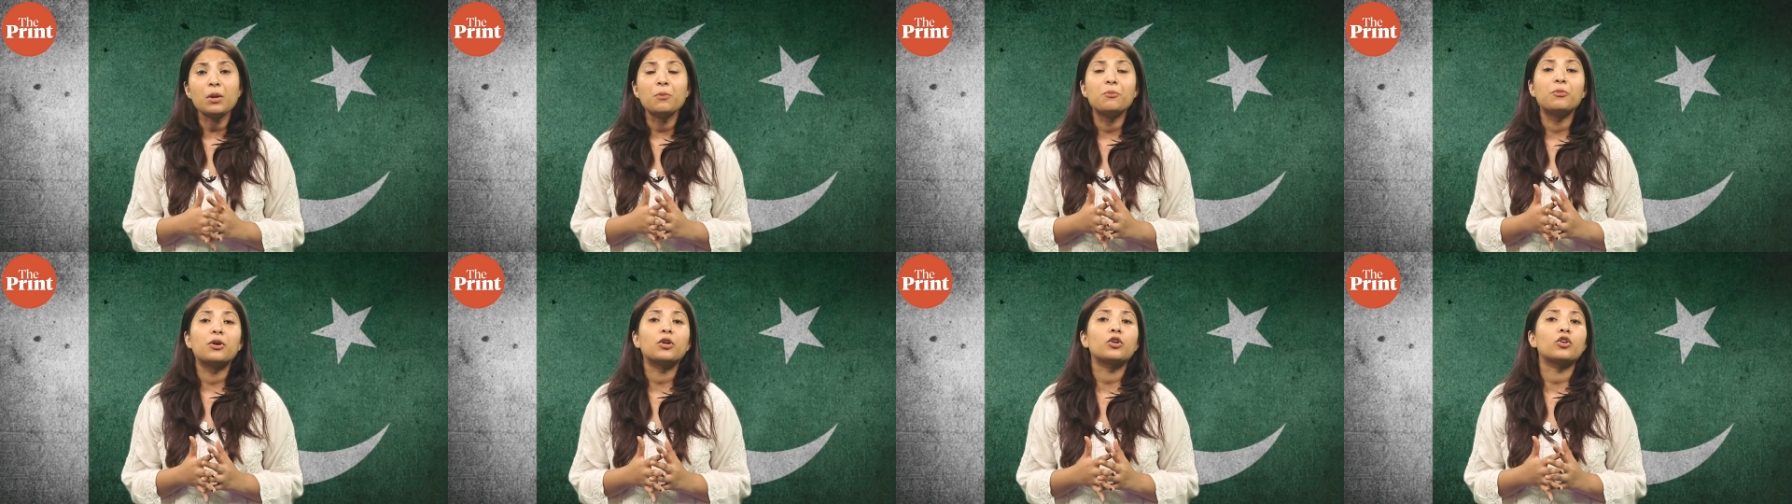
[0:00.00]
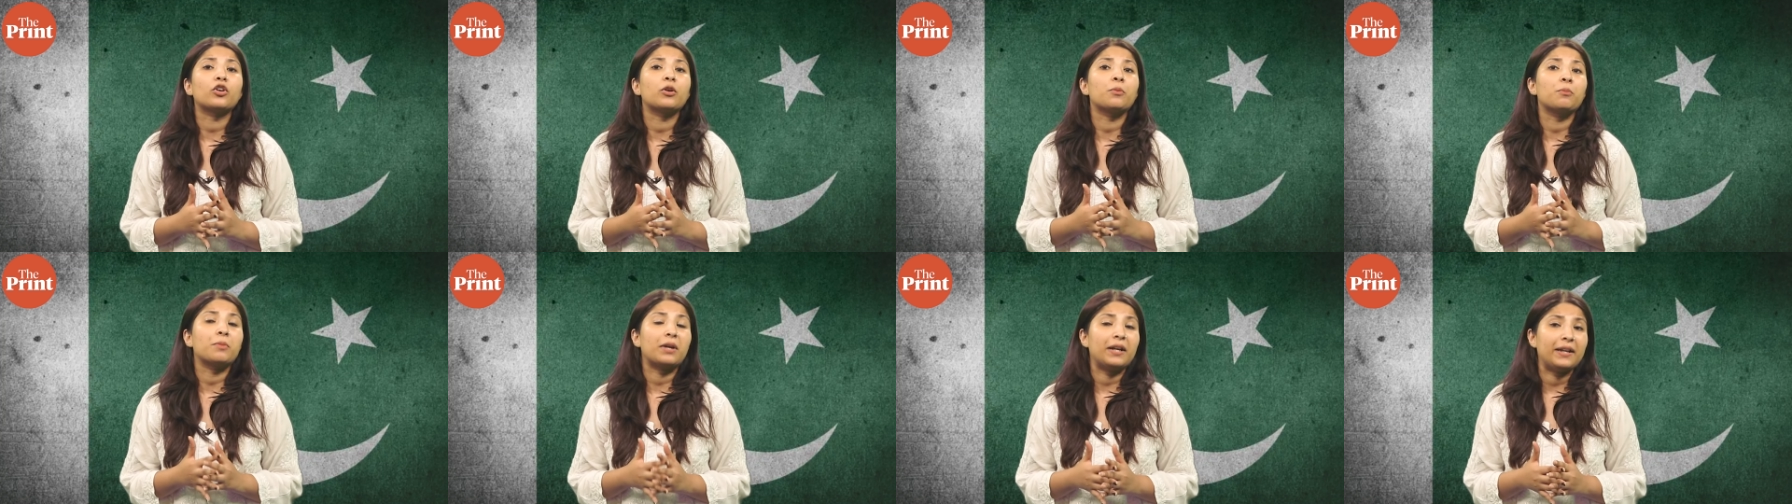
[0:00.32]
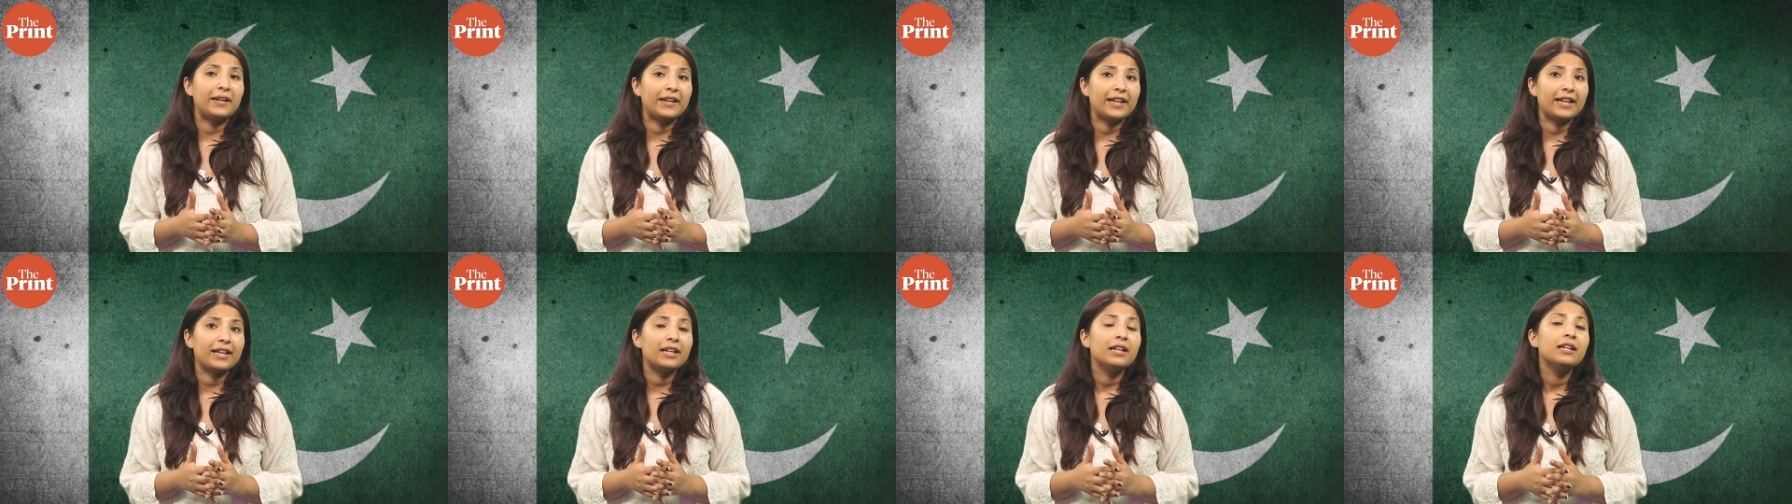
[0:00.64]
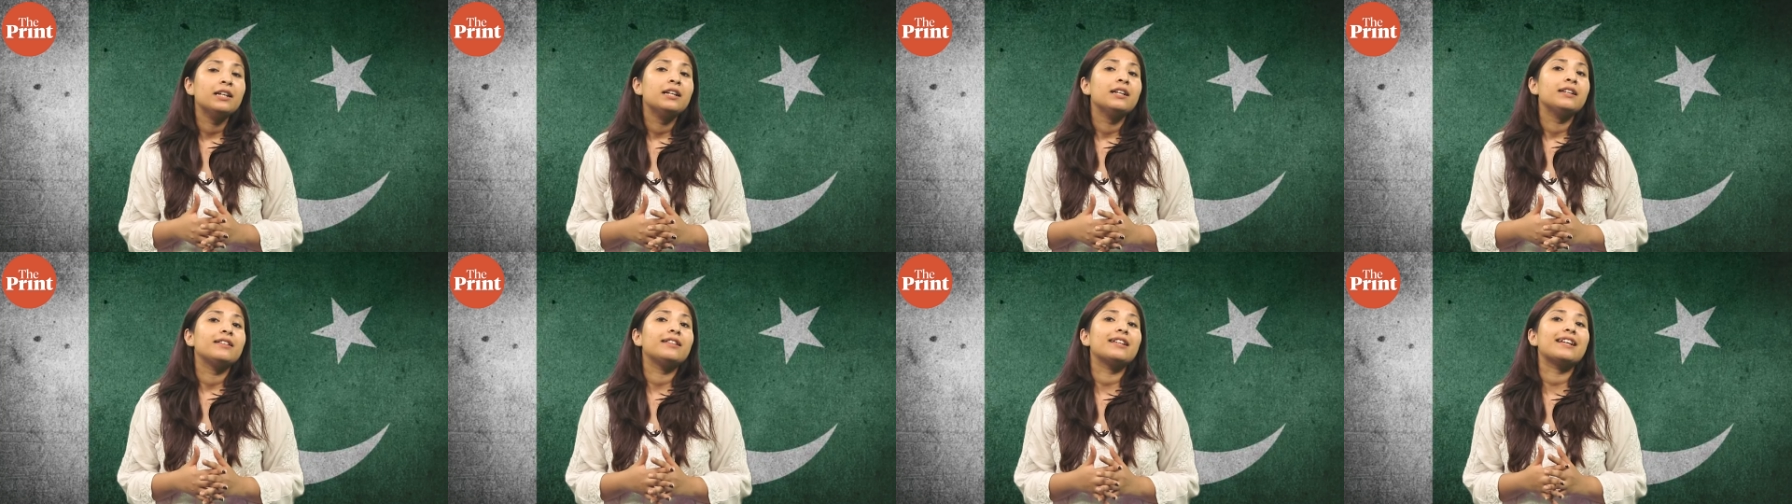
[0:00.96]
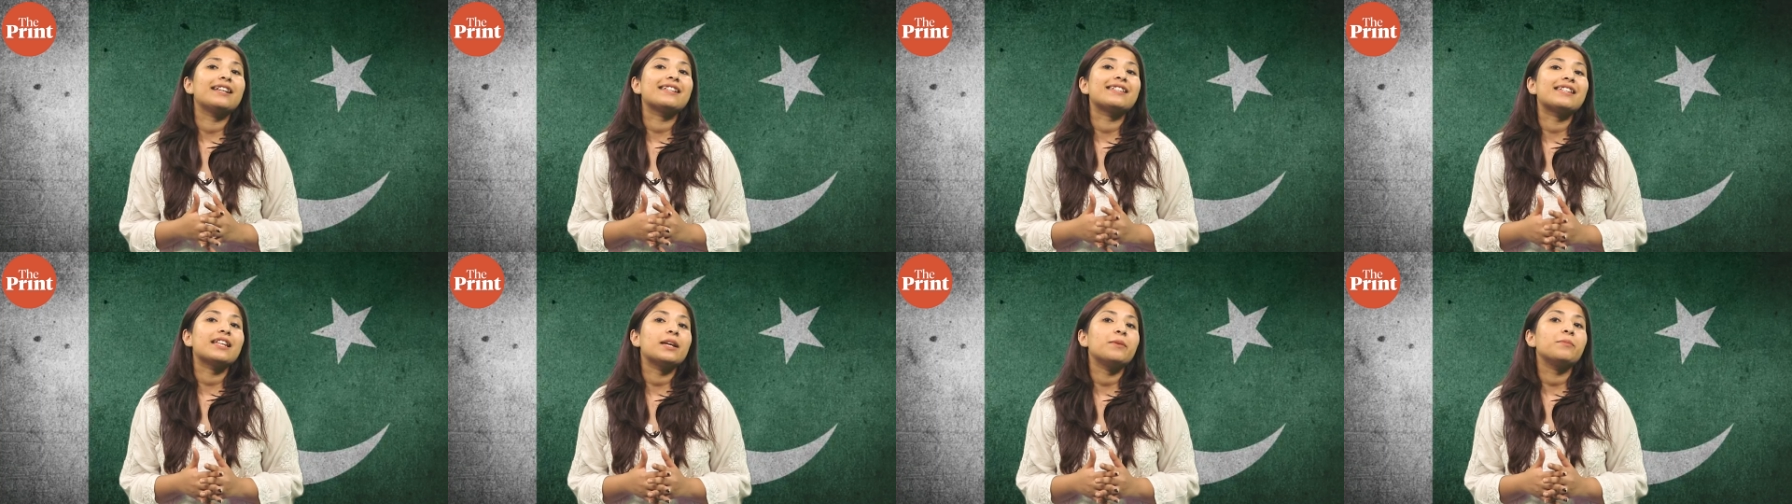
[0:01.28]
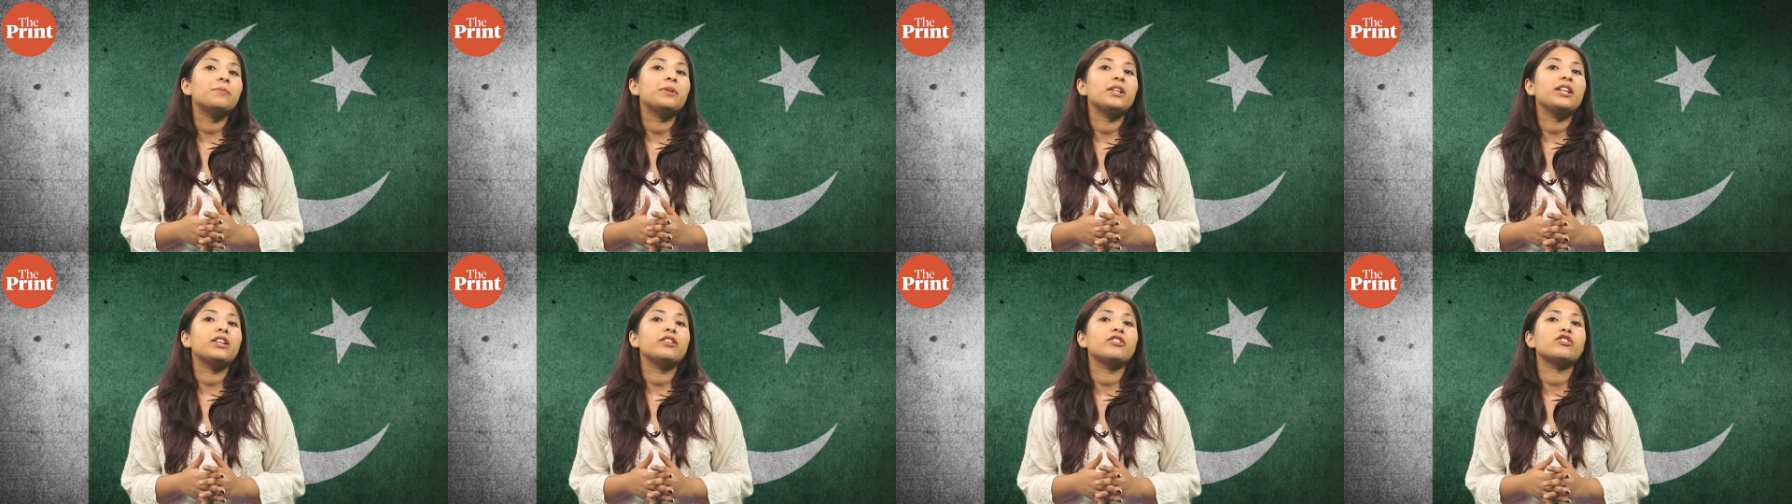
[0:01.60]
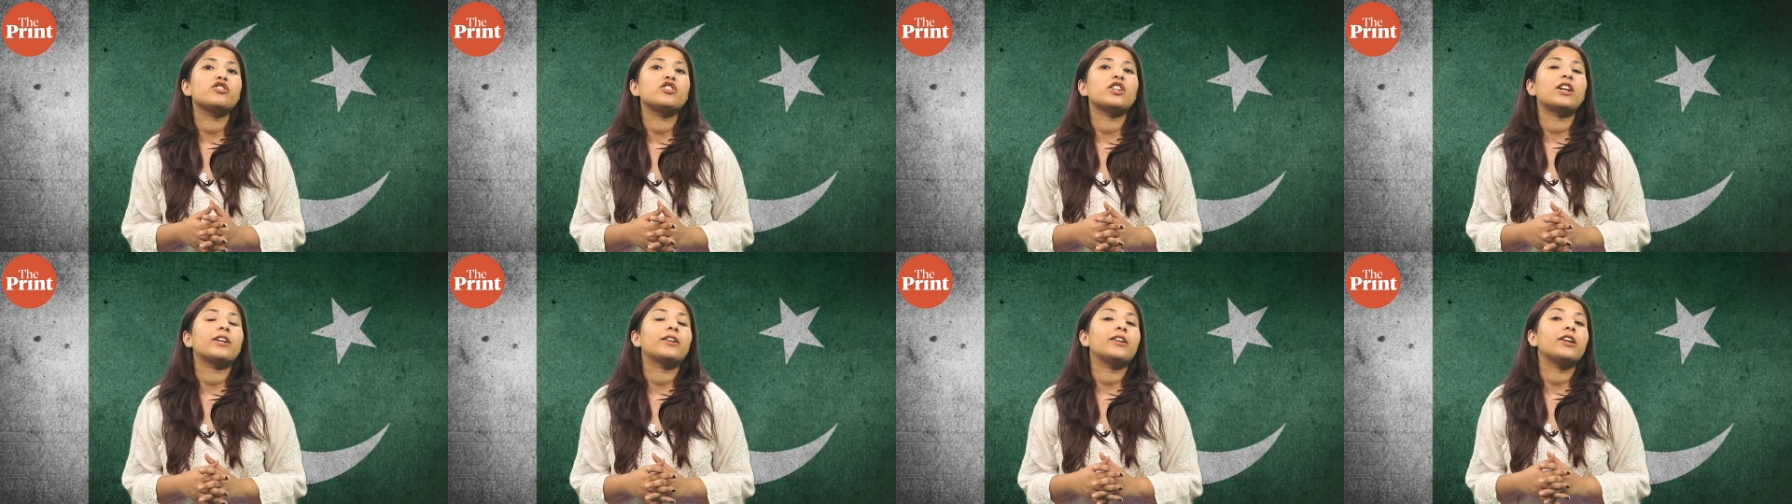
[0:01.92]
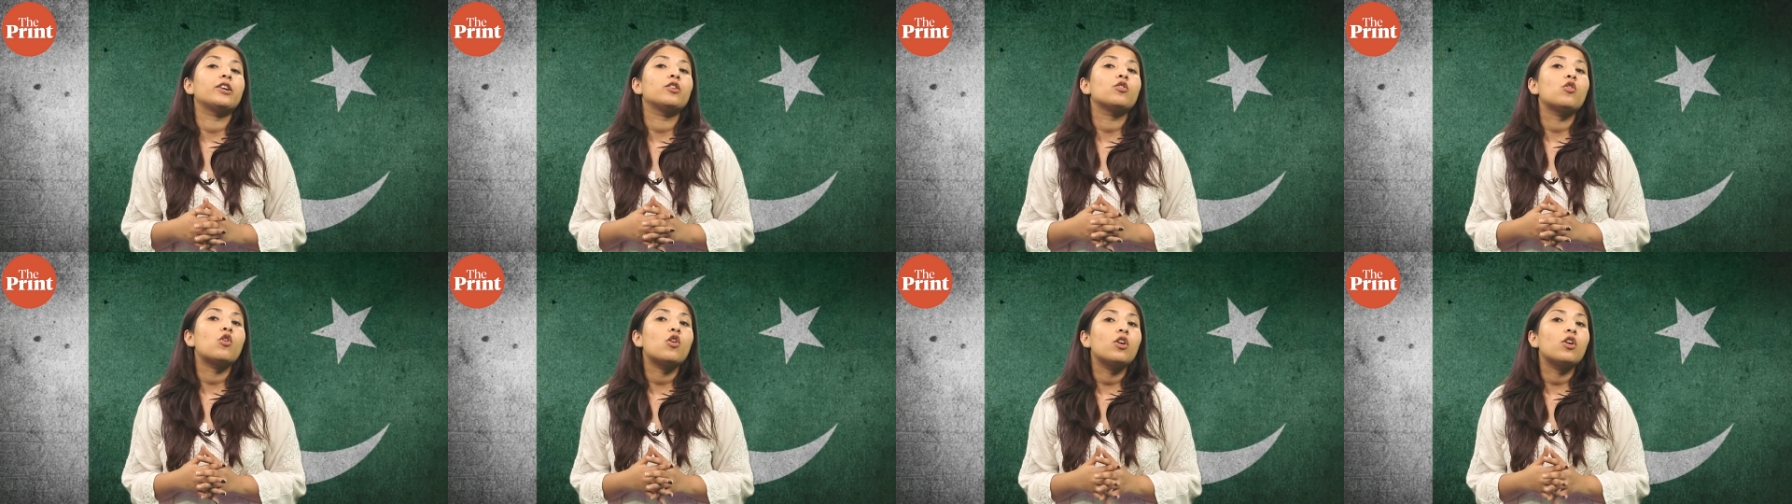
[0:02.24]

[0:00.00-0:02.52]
But on Monday, the assembly rejected